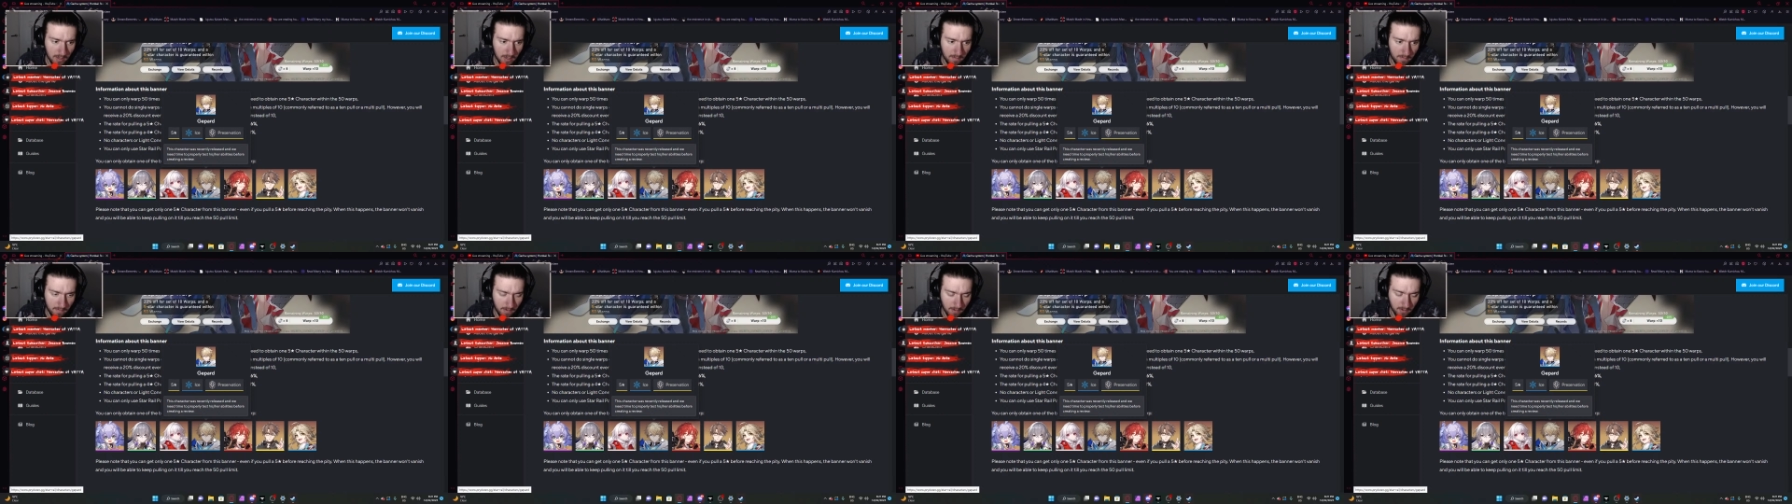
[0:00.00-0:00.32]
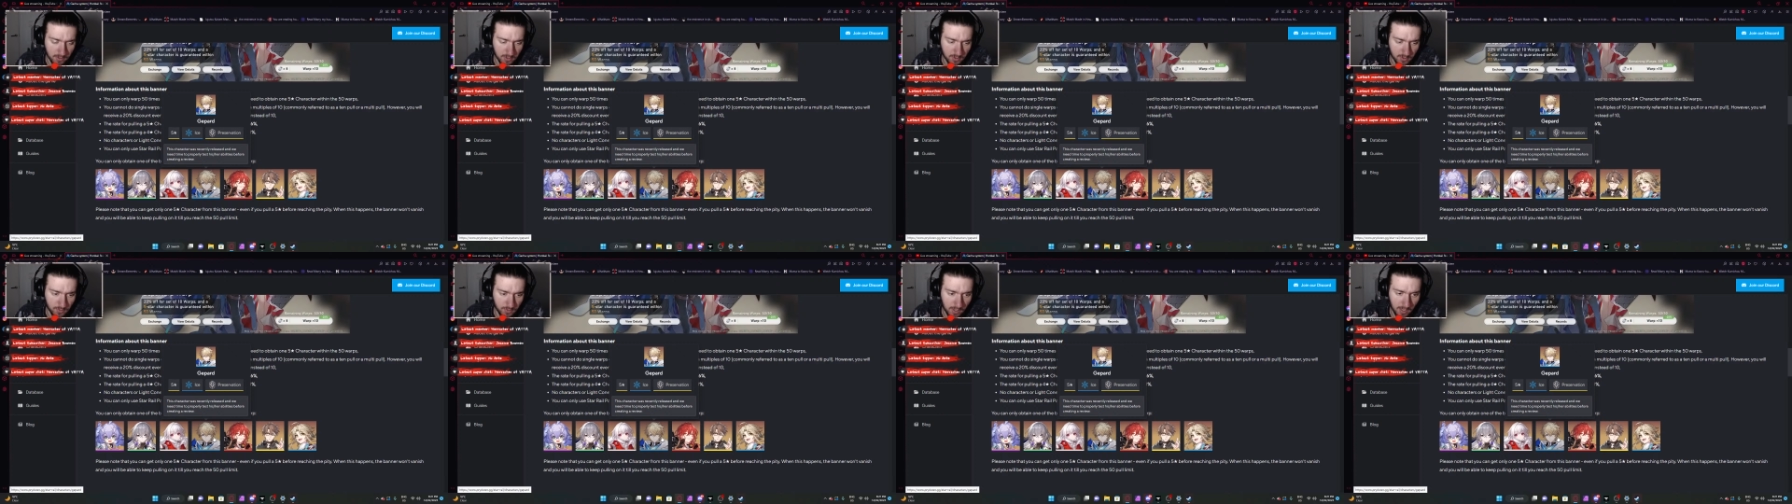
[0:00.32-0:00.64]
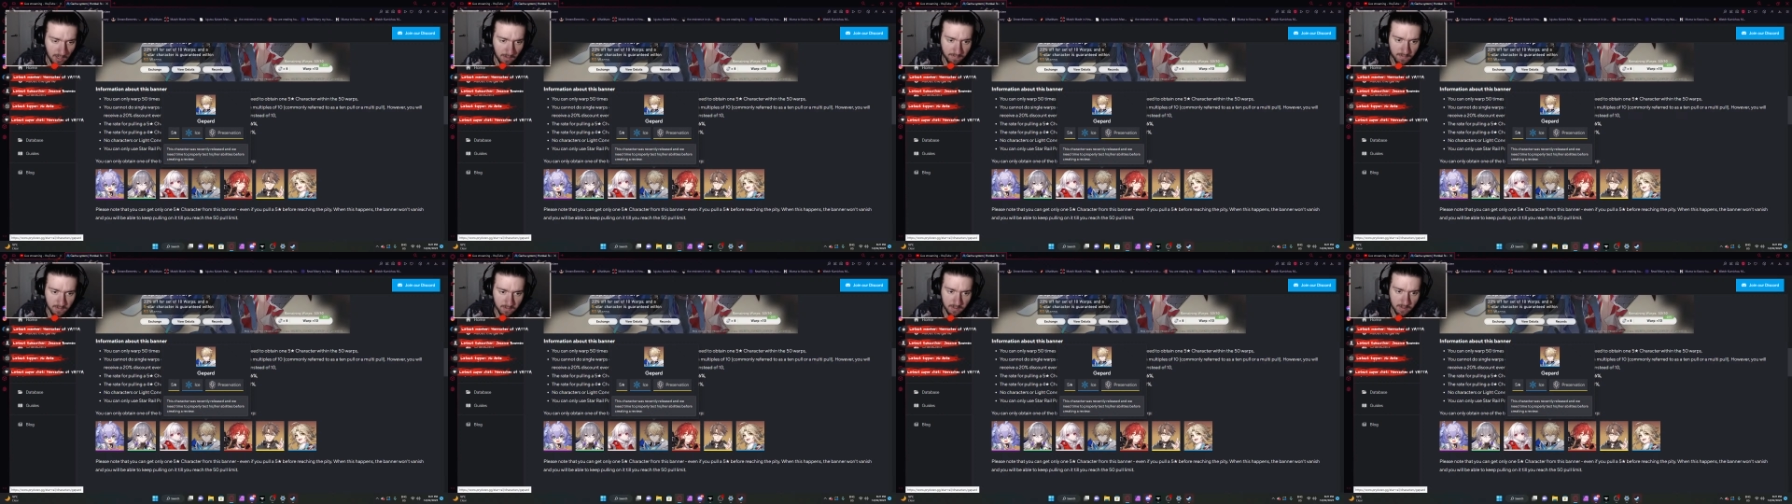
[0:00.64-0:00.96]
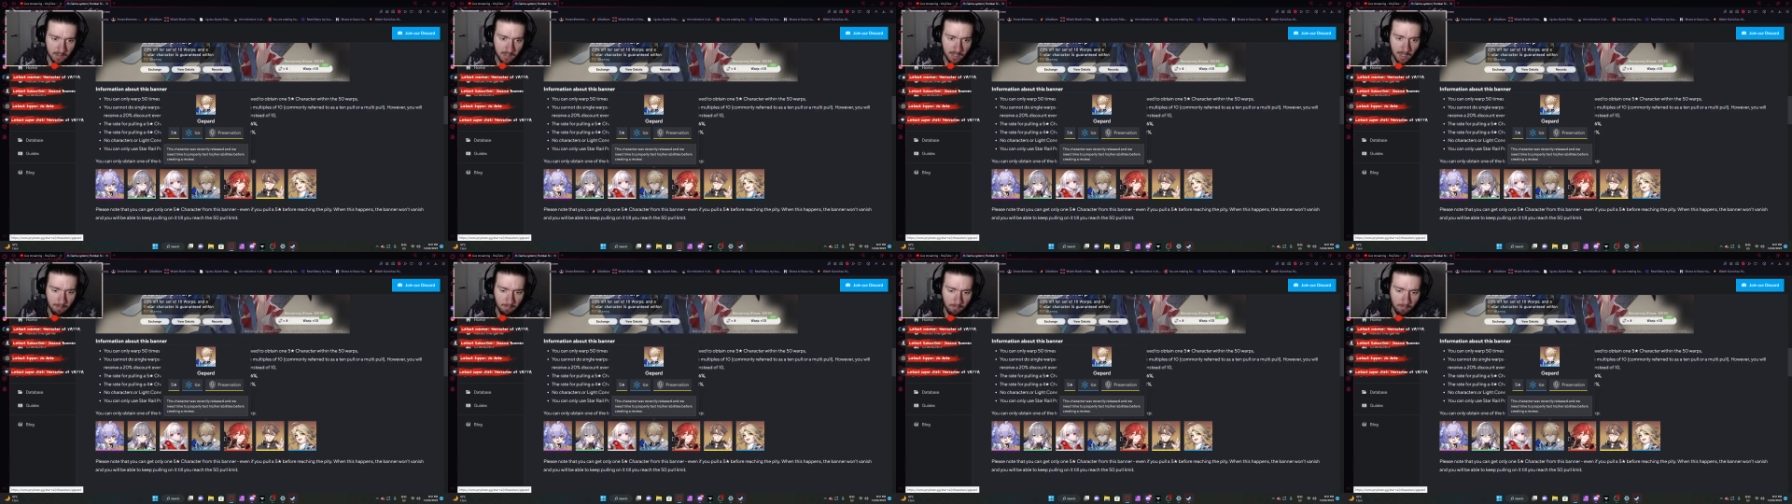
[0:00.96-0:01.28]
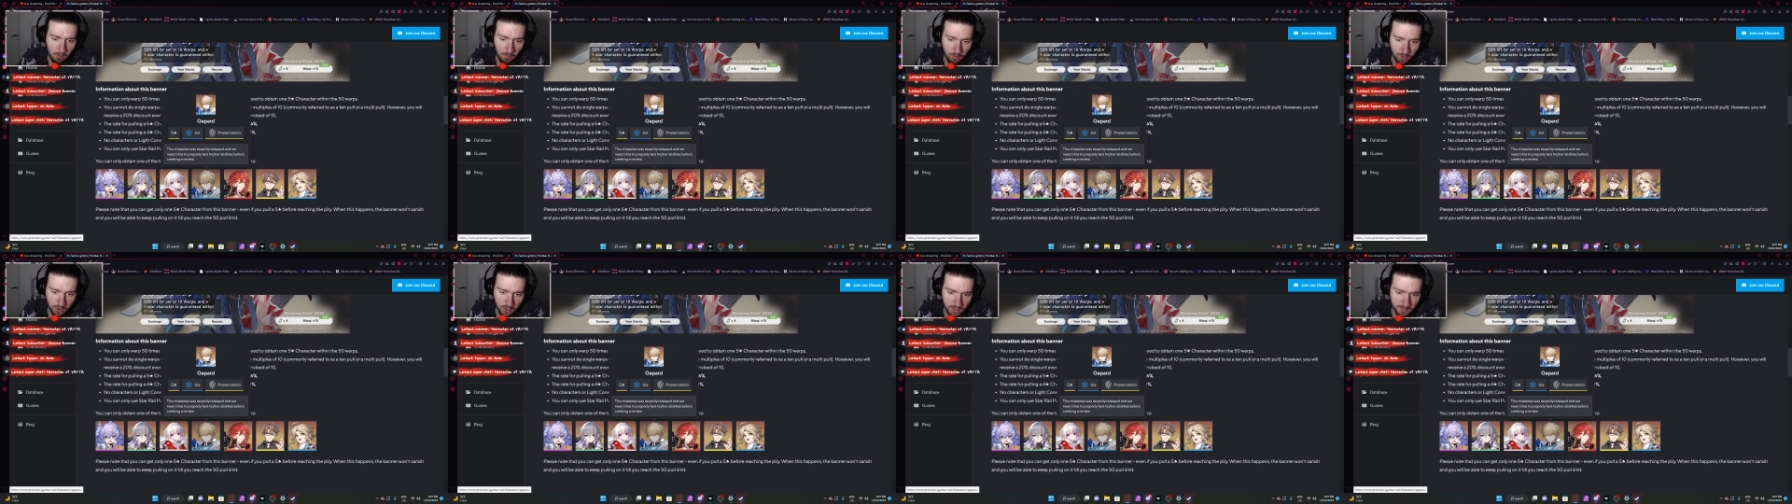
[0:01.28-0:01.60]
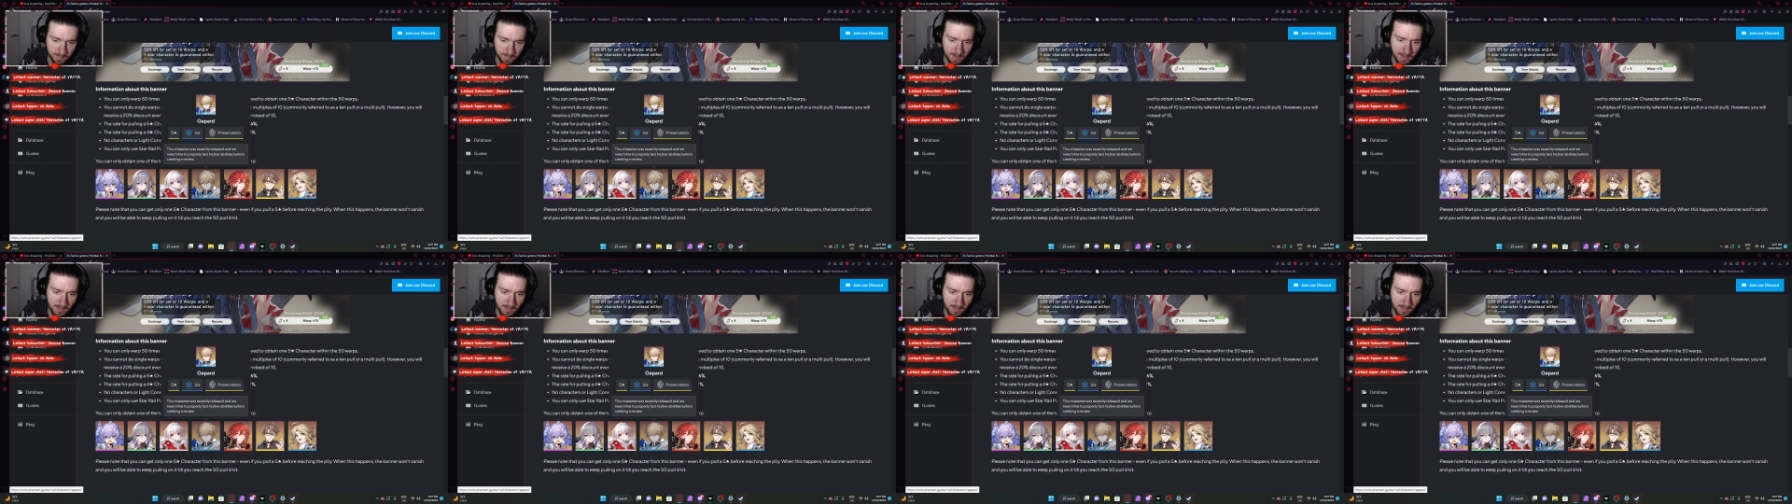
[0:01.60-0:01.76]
very soon after the game launches,